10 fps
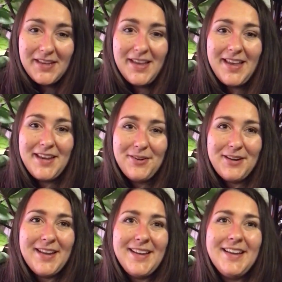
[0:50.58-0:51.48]

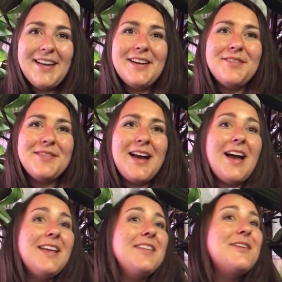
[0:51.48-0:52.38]
Anyway,
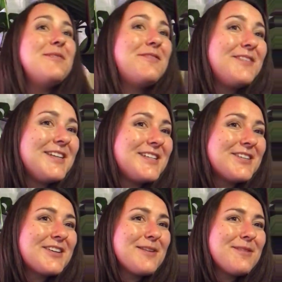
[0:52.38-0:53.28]
let me finish,
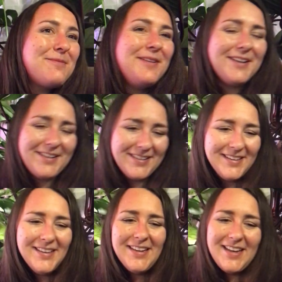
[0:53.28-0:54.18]
okay, babe?
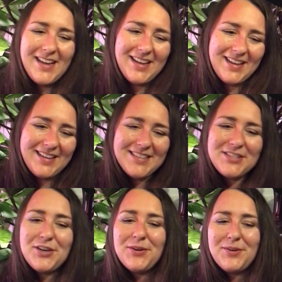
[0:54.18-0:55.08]

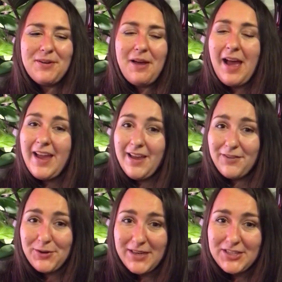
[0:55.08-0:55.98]
So I have a
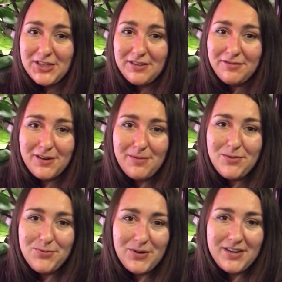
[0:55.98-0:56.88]
question
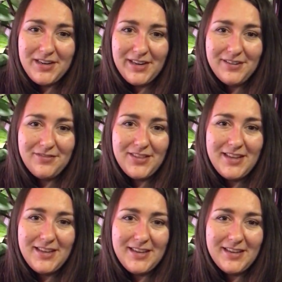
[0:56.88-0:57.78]
from one of
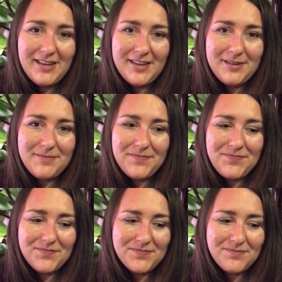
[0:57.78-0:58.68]
the
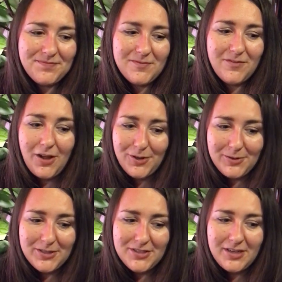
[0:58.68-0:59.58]

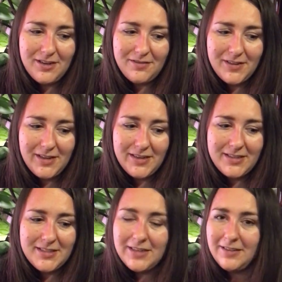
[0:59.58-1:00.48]
followers of
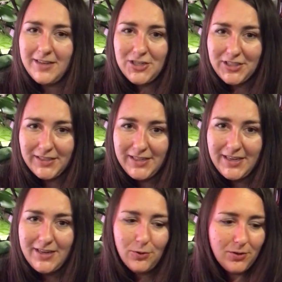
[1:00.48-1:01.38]
Subtle Asian
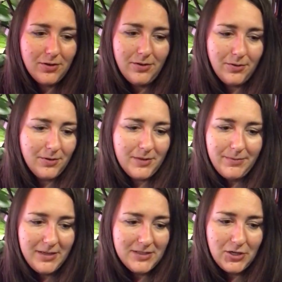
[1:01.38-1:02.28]
Lee, or
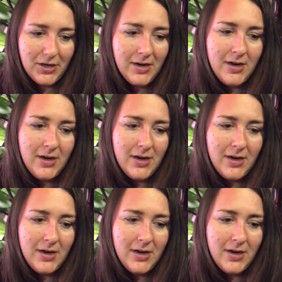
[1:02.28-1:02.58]
maybe it's her.